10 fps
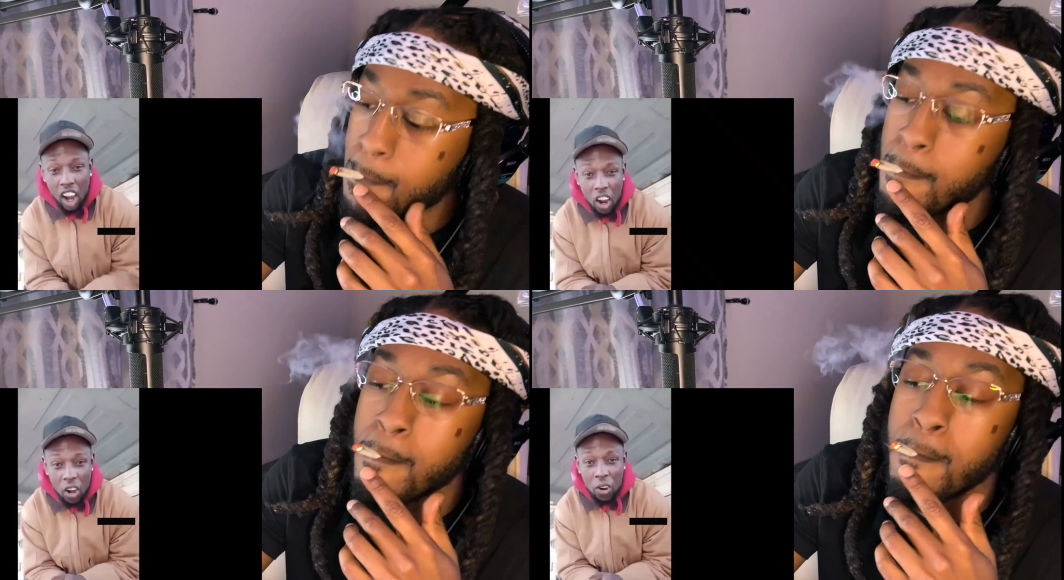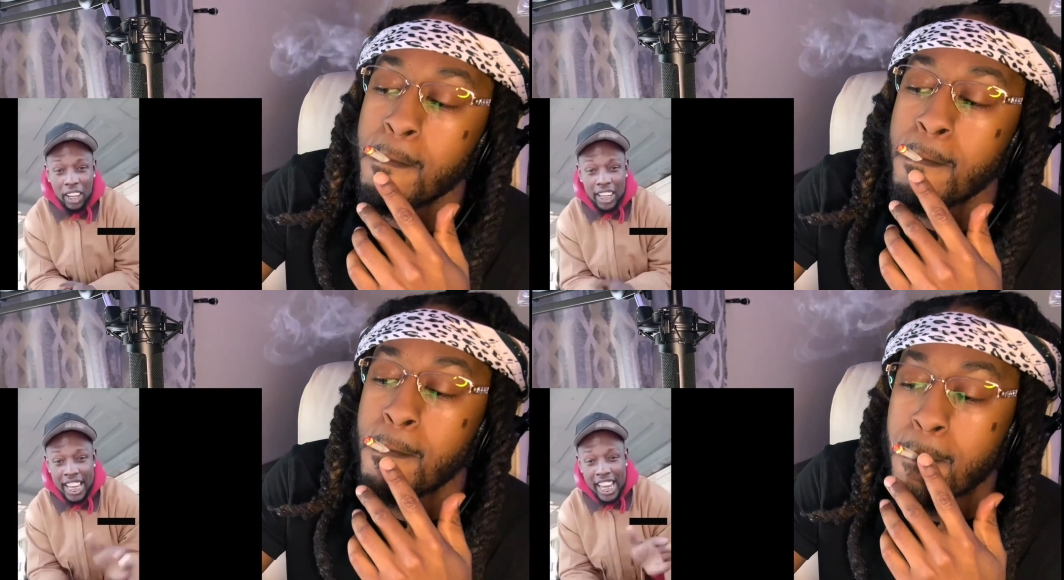Speaker 1: O
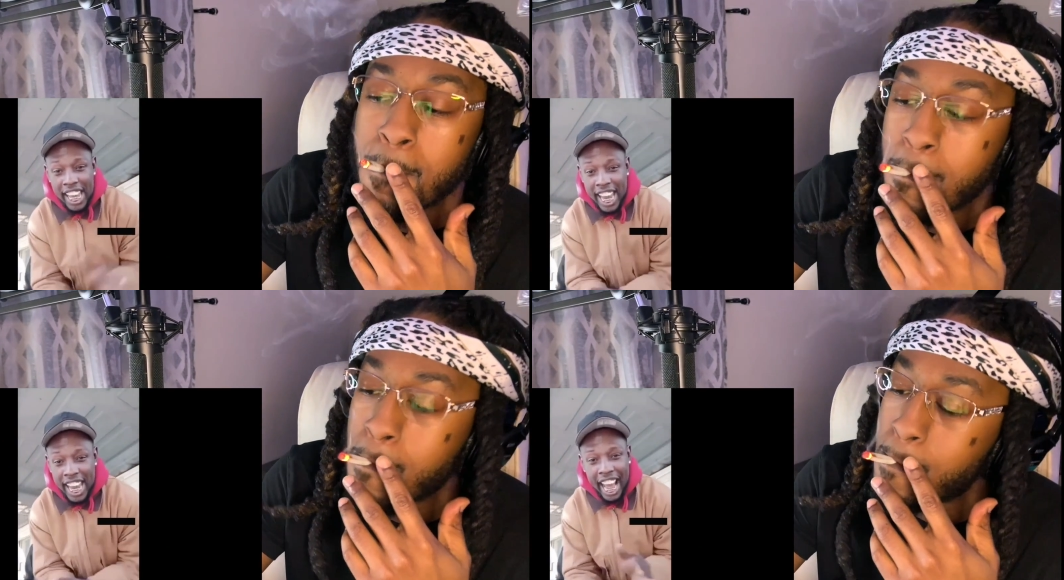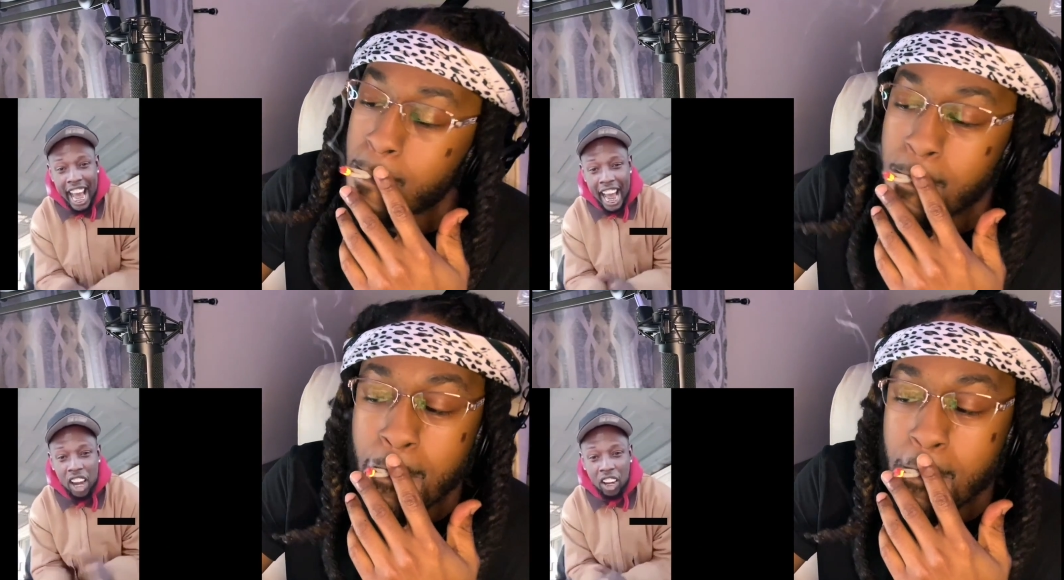N
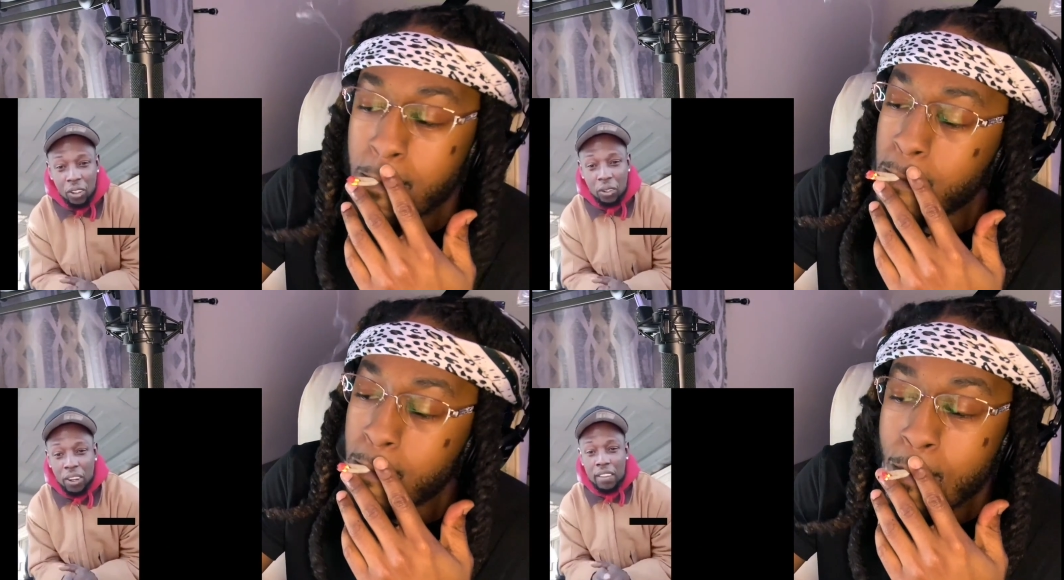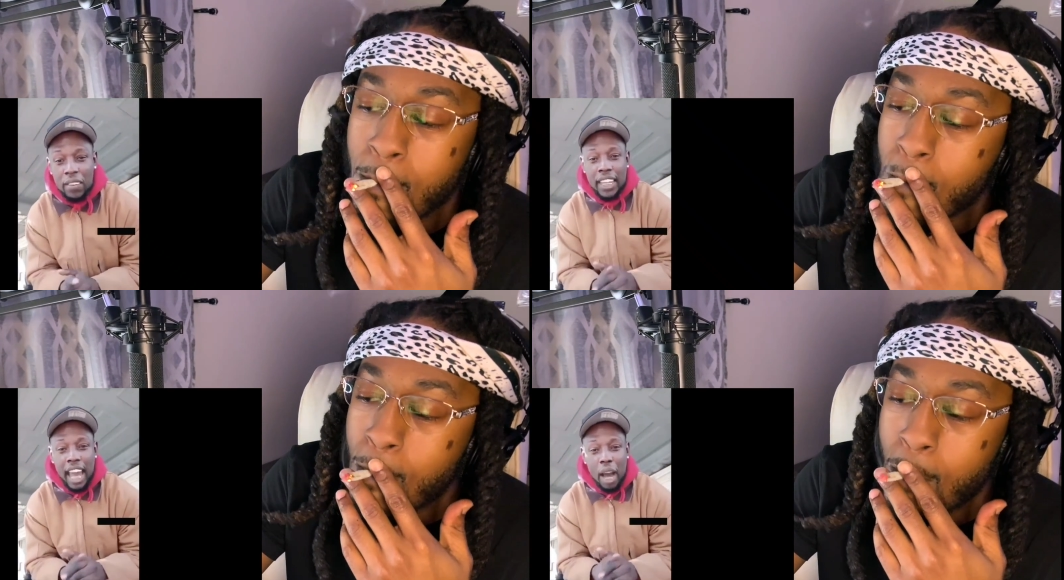I O
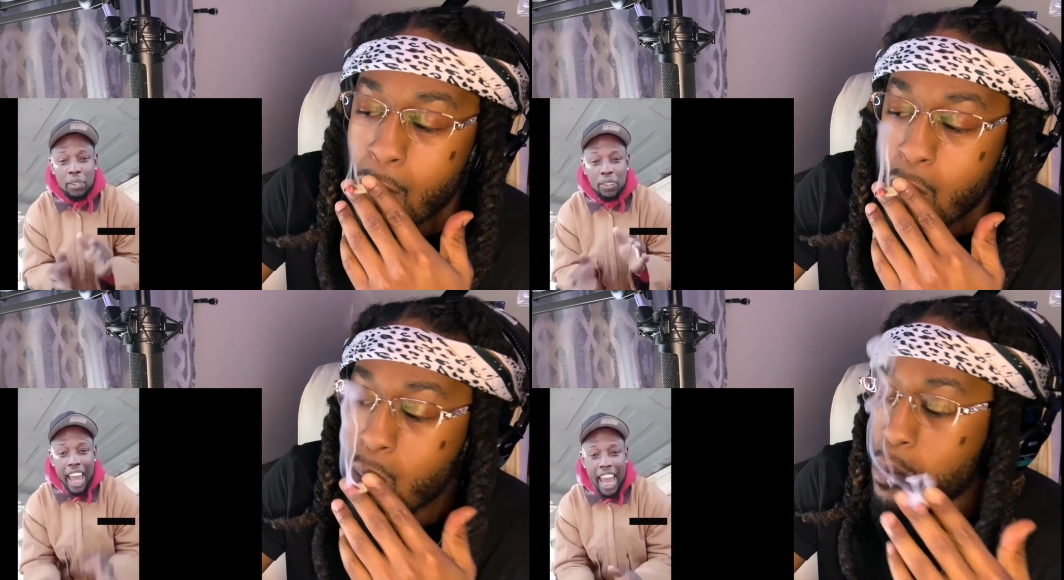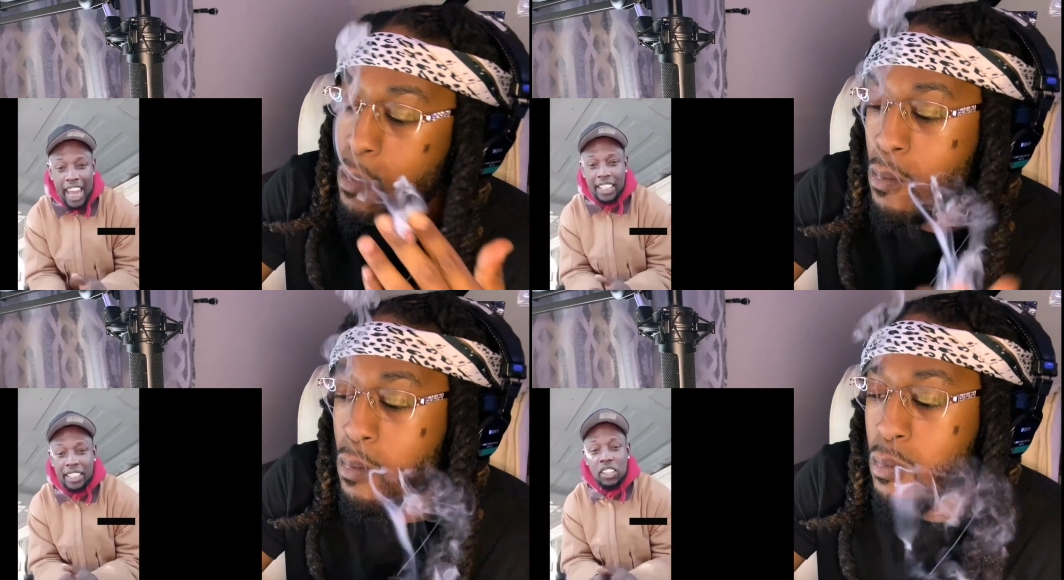capital
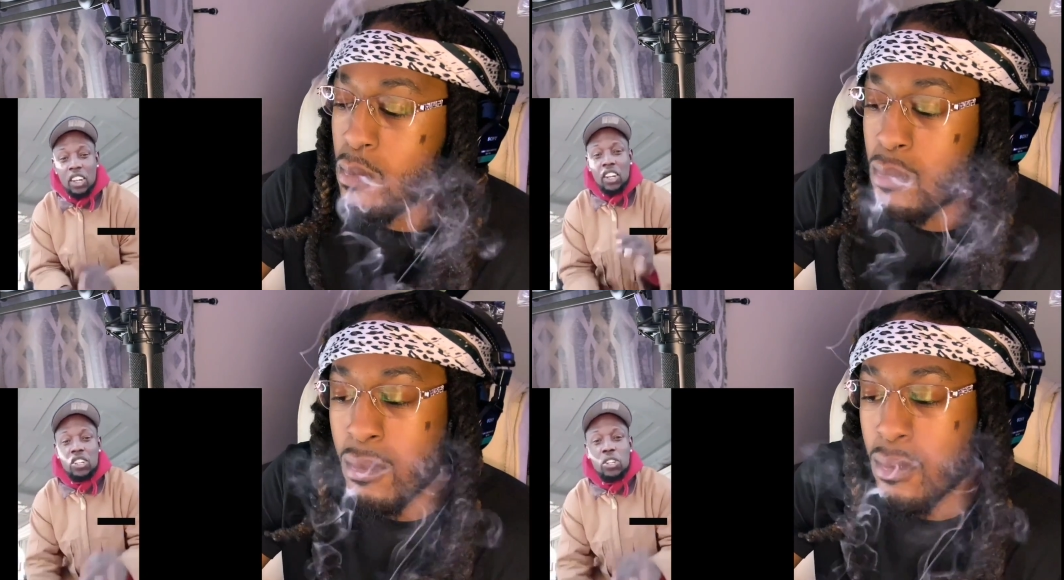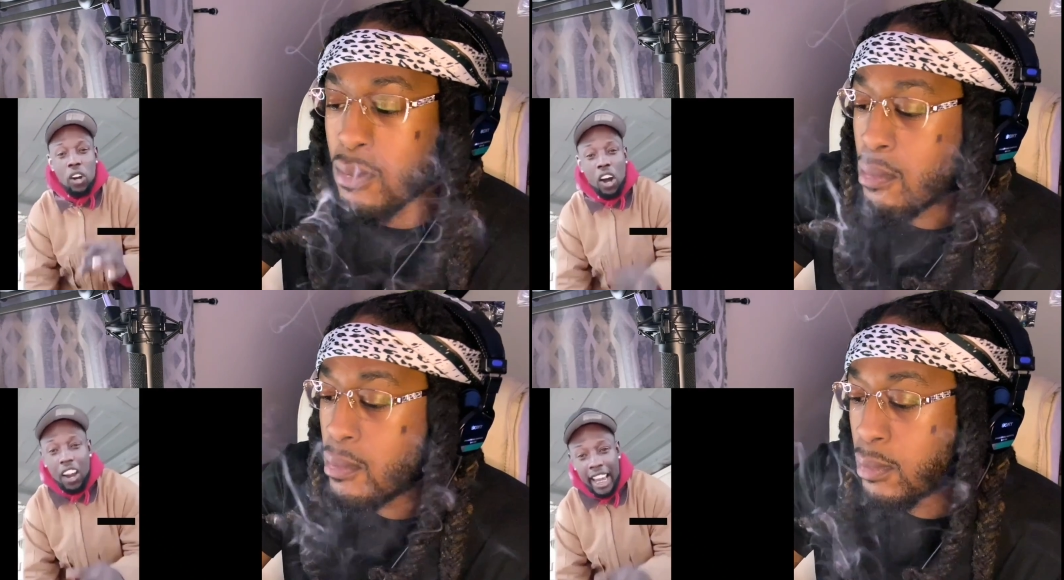H U
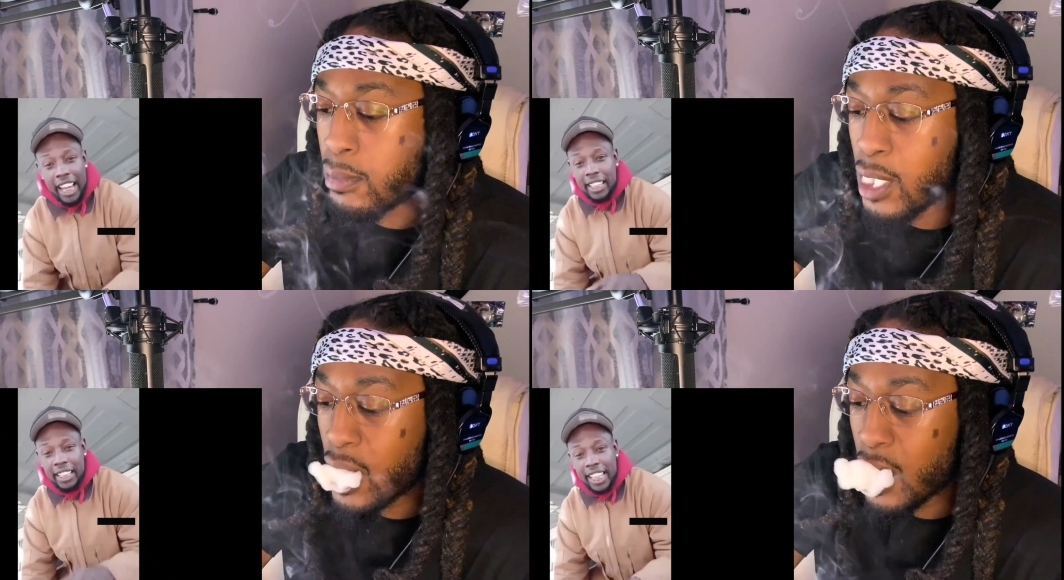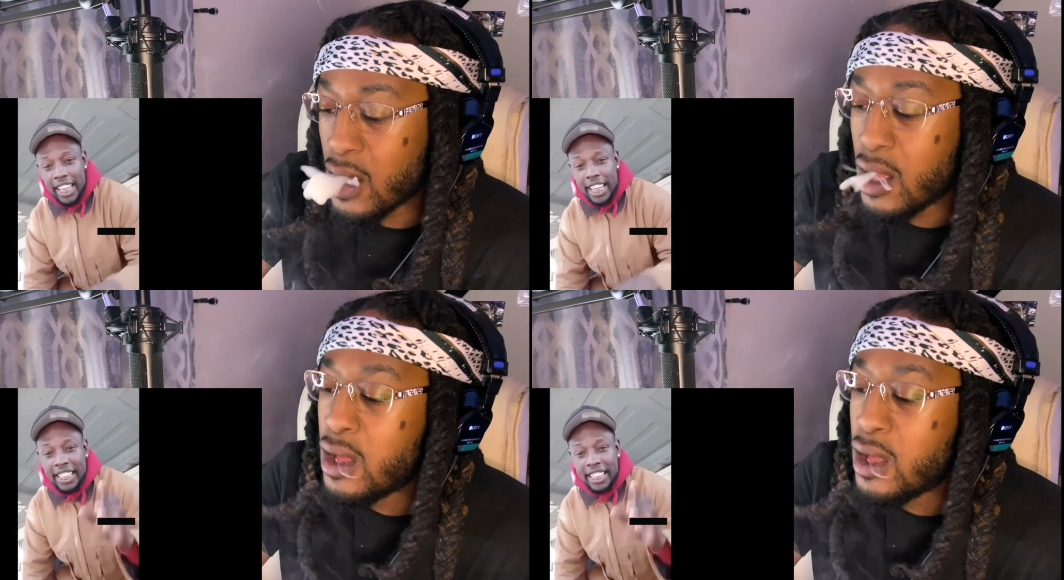R S T